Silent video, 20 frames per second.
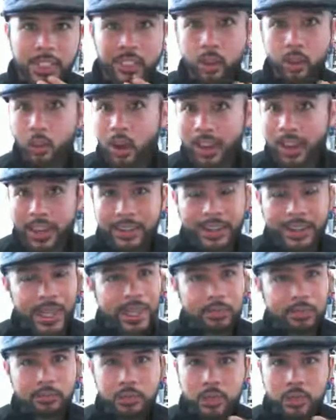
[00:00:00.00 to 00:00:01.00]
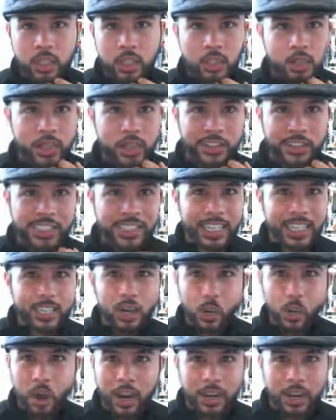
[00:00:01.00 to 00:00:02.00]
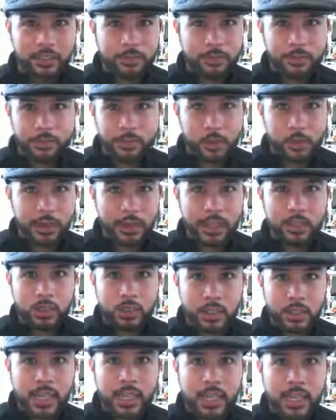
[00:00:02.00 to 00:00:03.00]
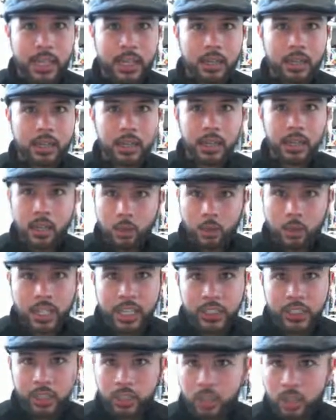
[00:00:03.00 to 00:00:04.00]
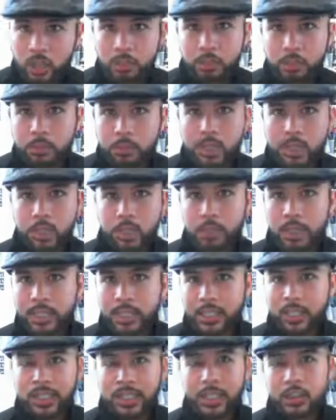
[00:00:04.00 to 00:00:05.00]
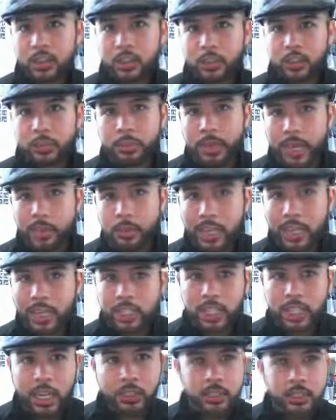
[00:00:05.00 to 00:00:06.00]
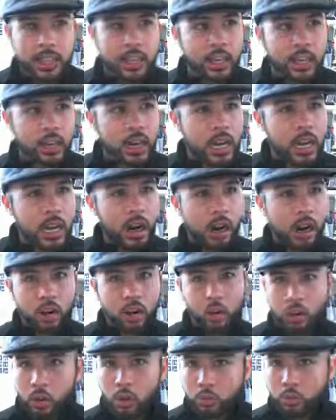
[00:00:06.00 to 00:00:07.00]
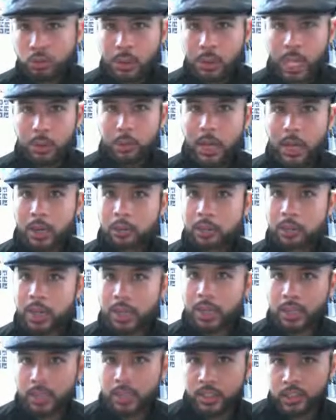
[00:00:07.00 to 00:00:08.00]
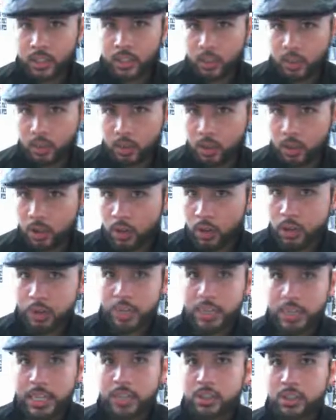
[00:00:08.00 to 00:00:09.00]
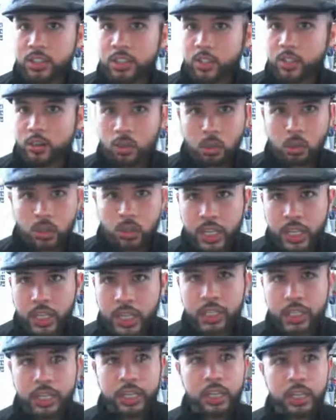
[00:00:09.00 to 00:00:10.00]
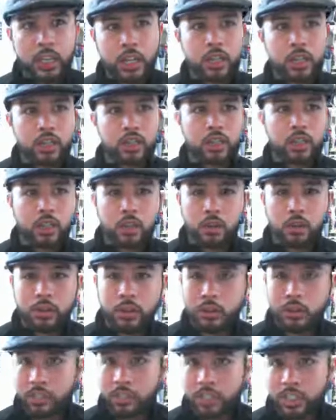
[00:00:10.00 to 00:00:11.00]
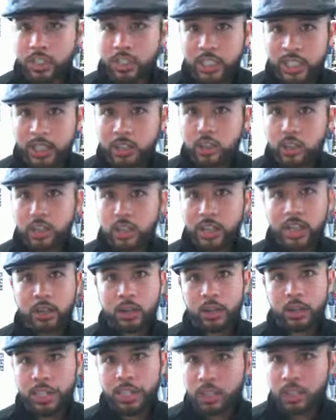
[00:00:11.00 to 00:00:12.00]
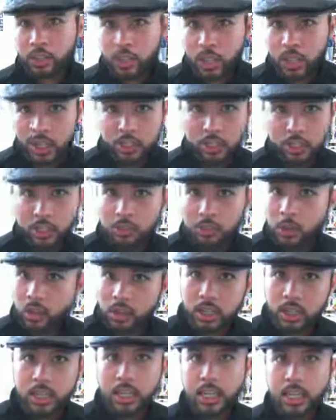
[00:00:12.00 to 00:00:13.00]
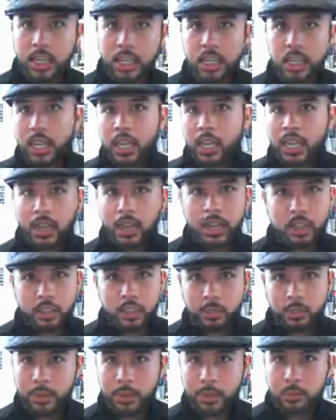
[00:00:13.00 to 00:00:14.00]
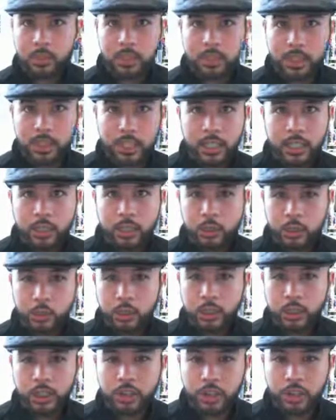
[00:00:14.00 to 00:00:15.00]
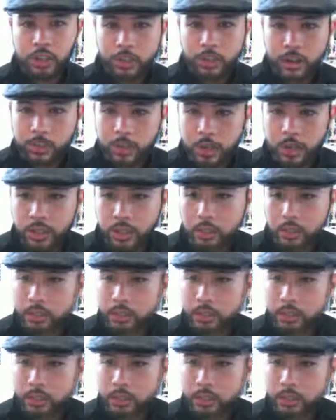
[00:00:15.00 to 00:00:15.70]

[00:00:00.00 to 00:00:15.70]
It's quiet, yeah. So if it stays quiet throughout the weekend, we need to jump. We need to get another mail batch out there. Our goal for that pipeline is over 100,000 in wholesaling. So in order to stay on track, we need to launch the marketing to be able to hit those particular numbers.